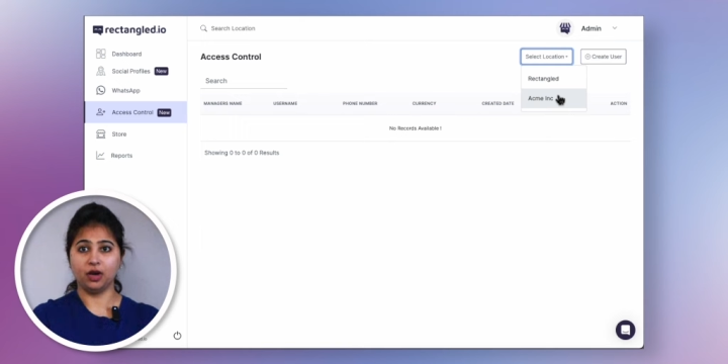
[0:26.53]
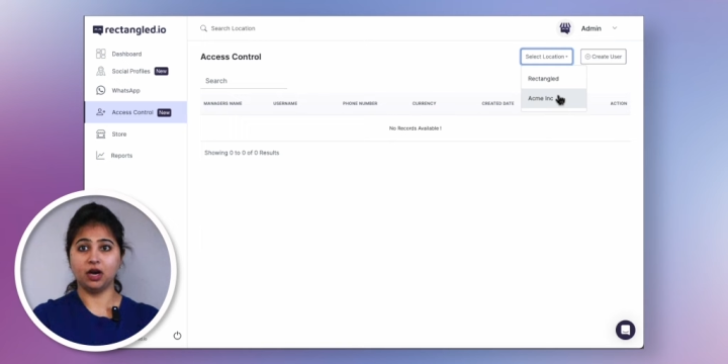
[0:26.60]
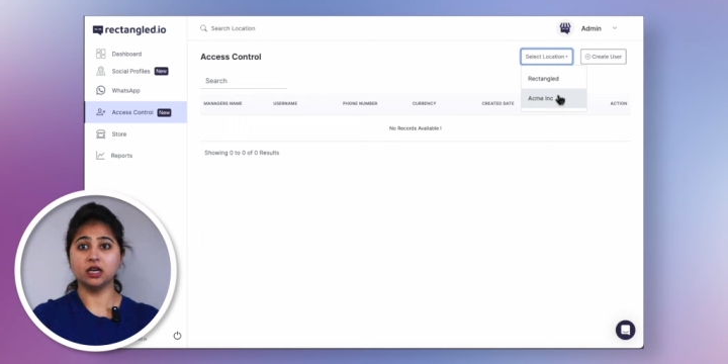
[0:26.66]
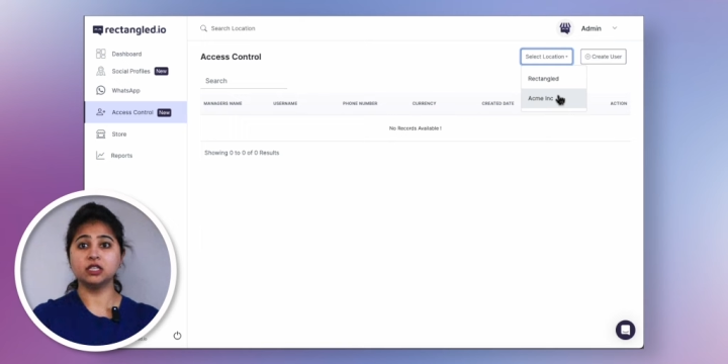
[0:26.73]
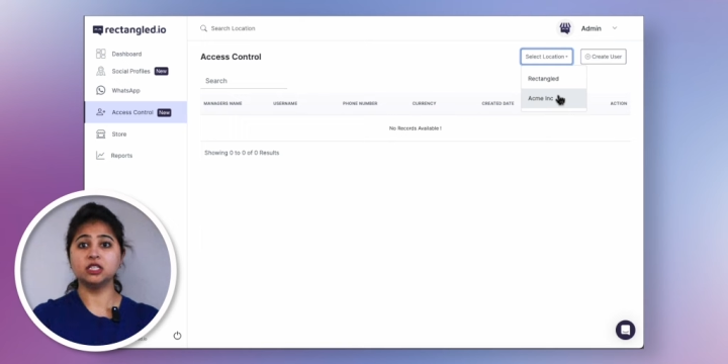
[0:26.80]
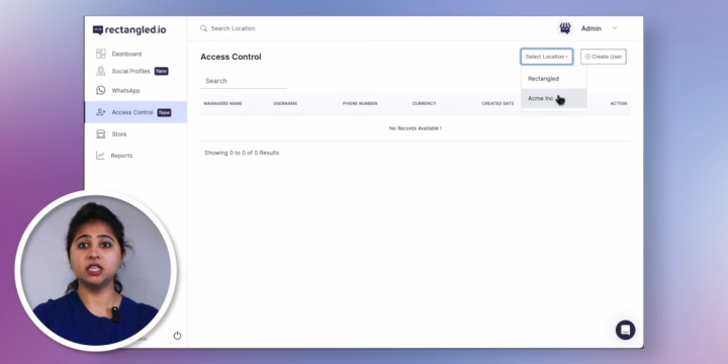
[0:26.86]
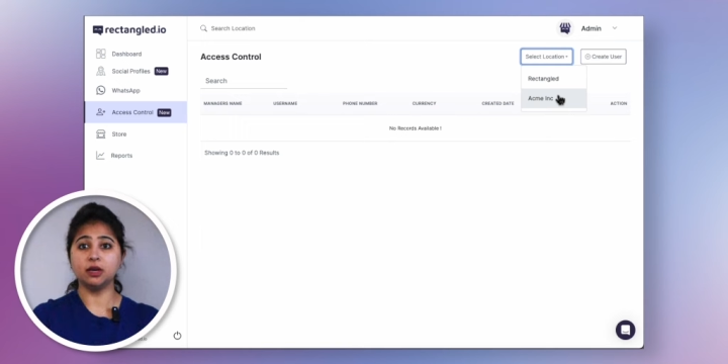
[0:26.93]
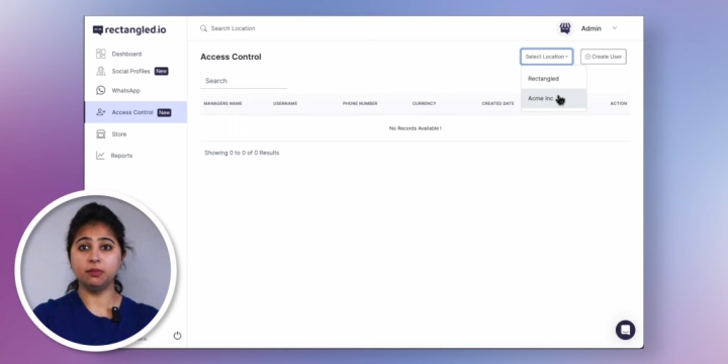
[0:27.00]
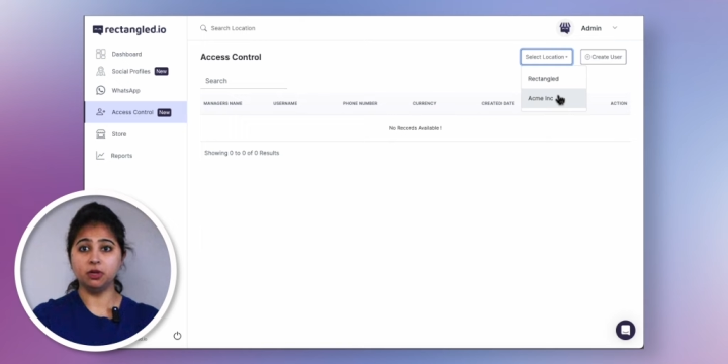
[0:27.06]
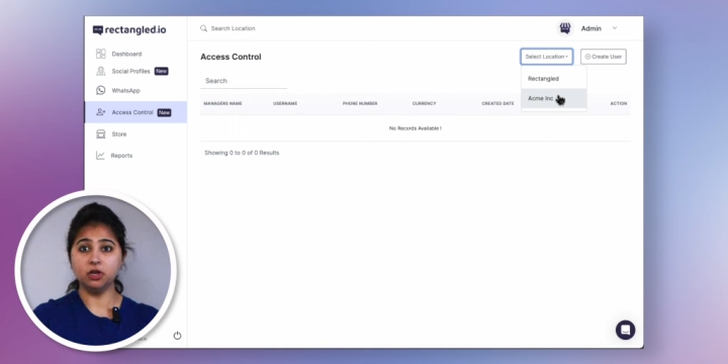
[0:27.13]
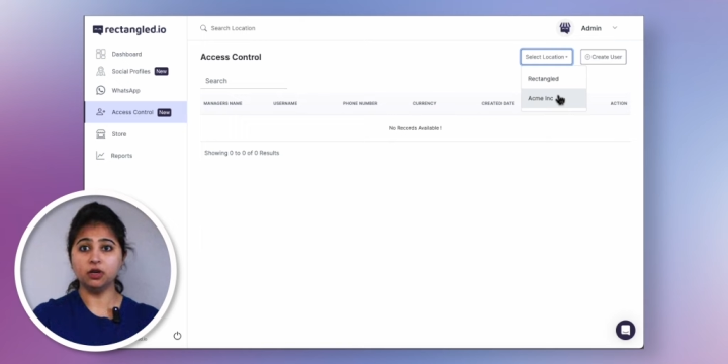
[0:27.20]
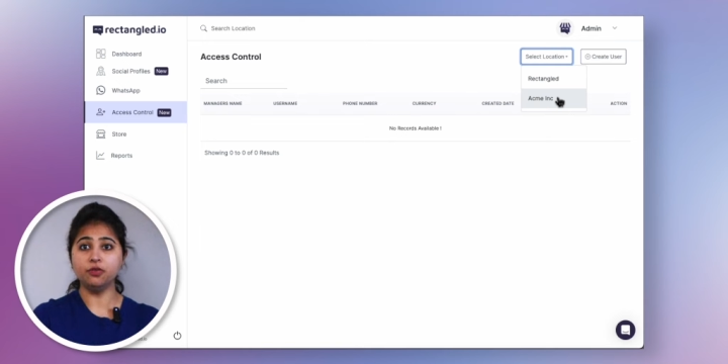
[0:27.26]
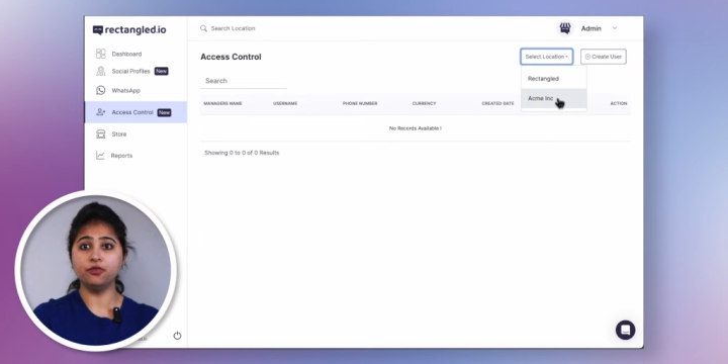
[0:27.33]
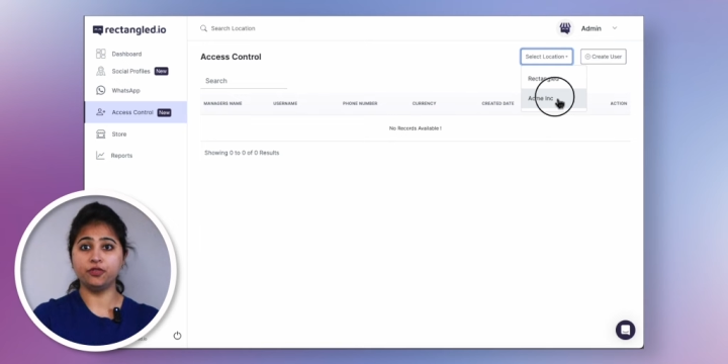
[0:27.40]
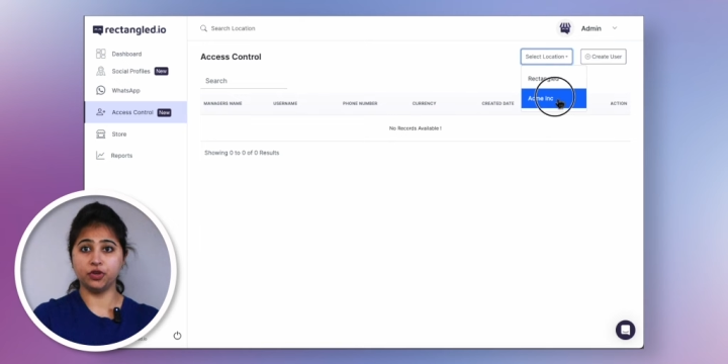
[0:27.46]
A
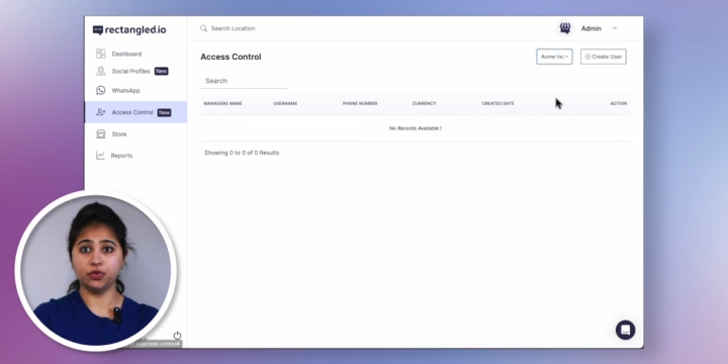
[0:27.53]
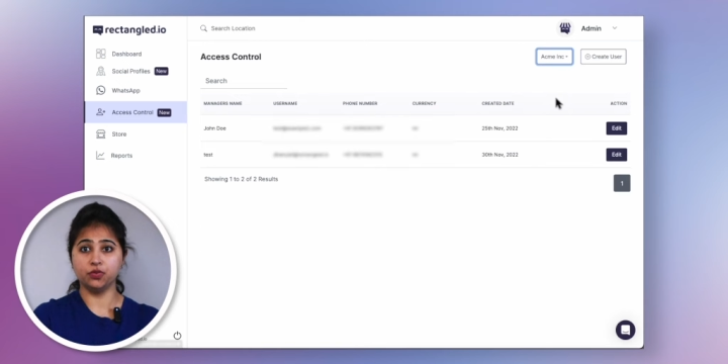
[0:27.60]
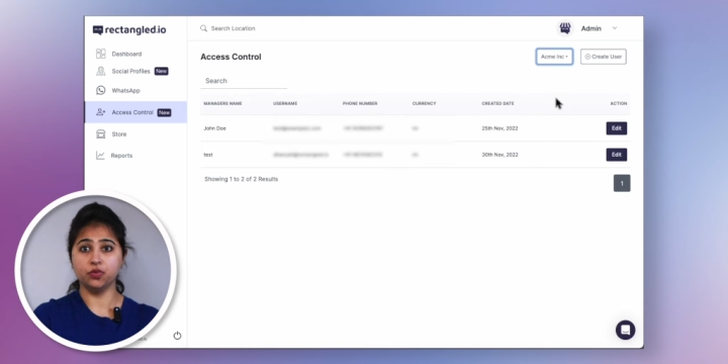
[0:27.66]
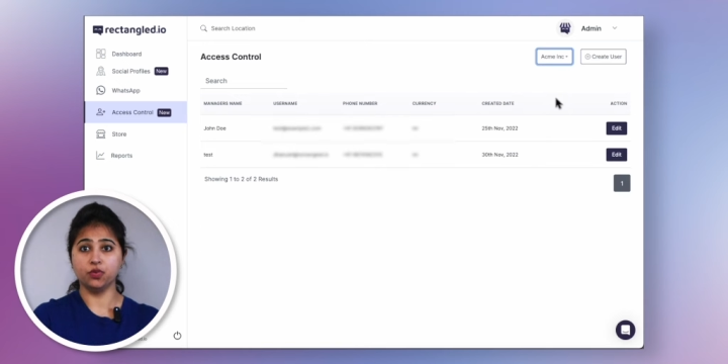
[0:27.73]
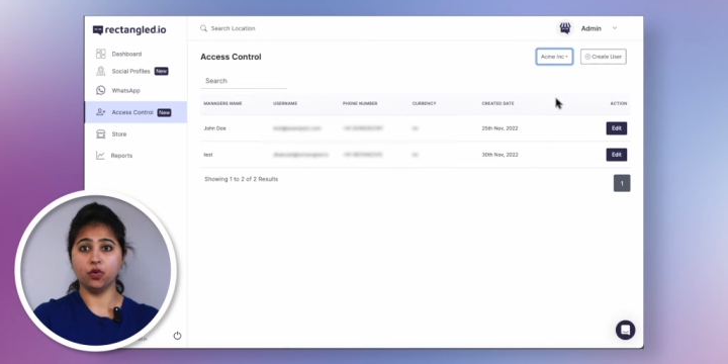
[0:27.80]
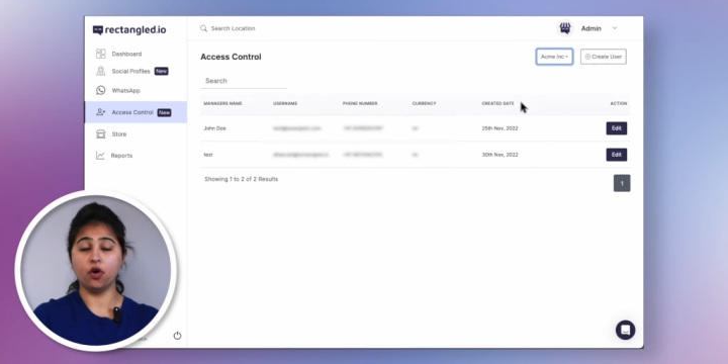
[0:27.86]
tabular view